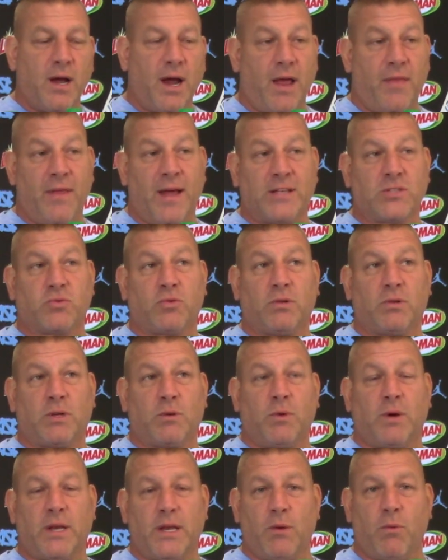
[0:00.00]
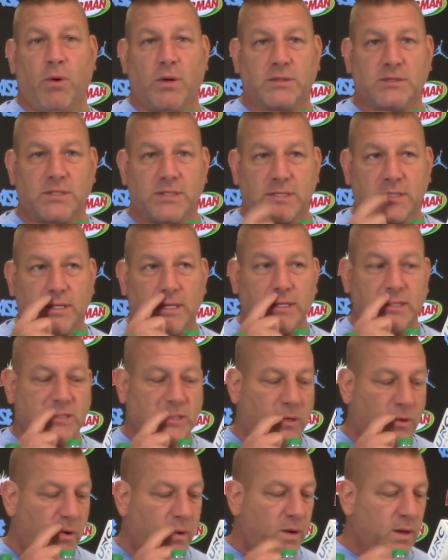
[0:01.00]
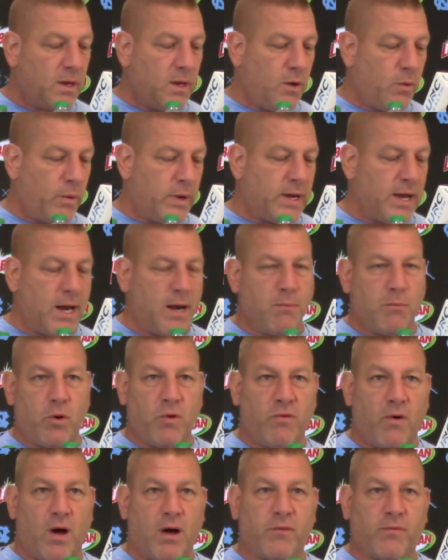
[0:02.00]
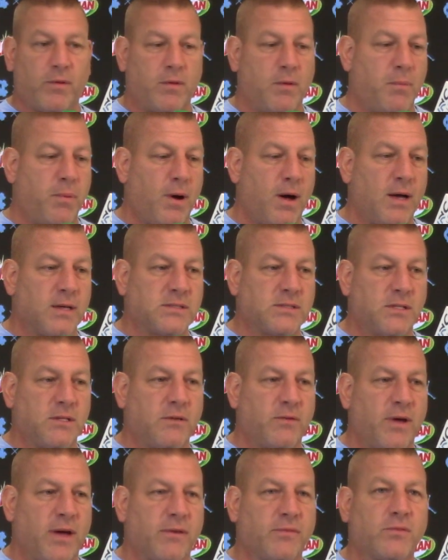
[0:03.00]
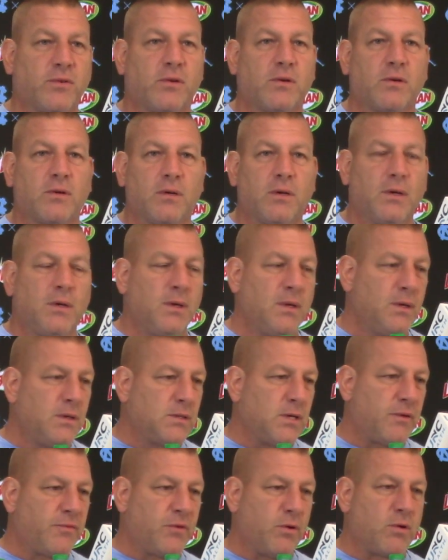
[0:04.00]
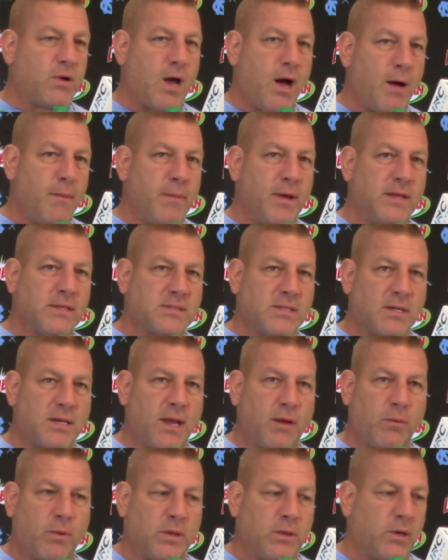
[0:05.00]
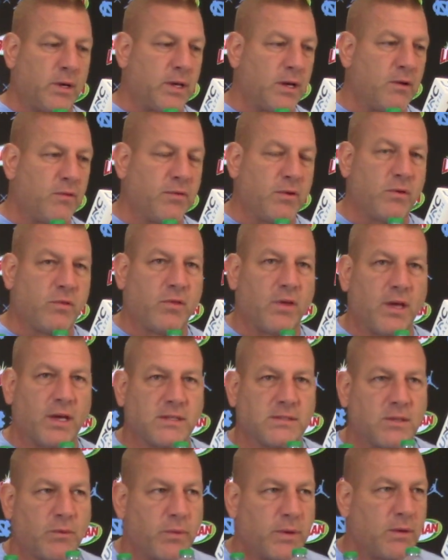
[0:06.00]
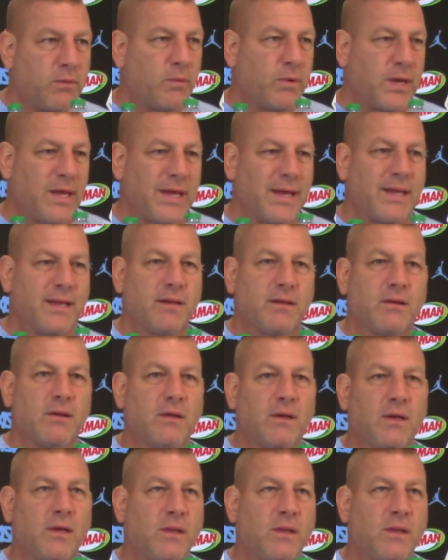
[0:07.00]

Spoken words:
And that's really what he wants to see. So we kind of move on from the positive after a few comments, and then we look at a few things and we hit